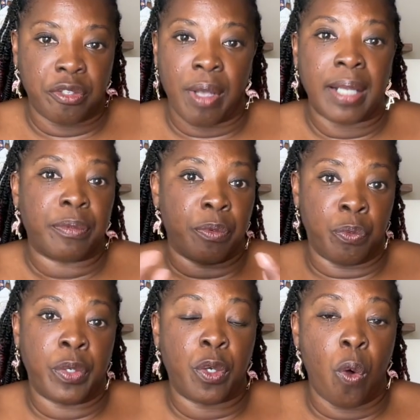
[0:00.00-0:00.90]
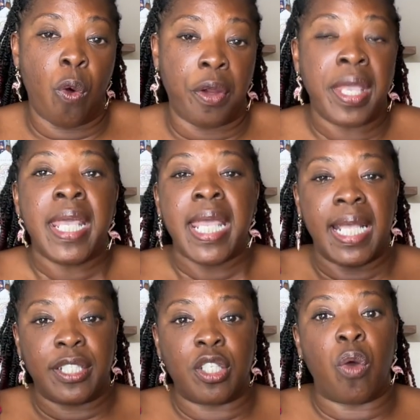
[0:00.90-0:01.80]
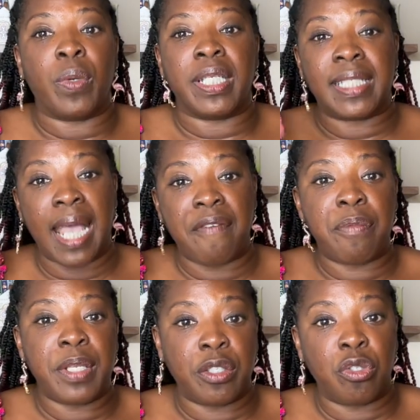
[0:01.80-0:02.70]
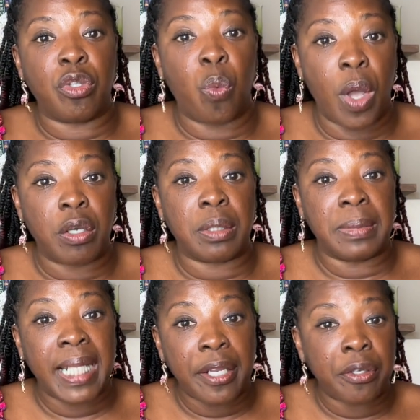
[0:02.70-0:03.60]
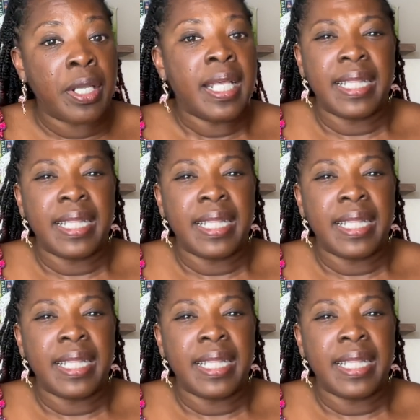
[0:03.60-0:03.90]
So I record, and so when it's time for me to do the welcome letter,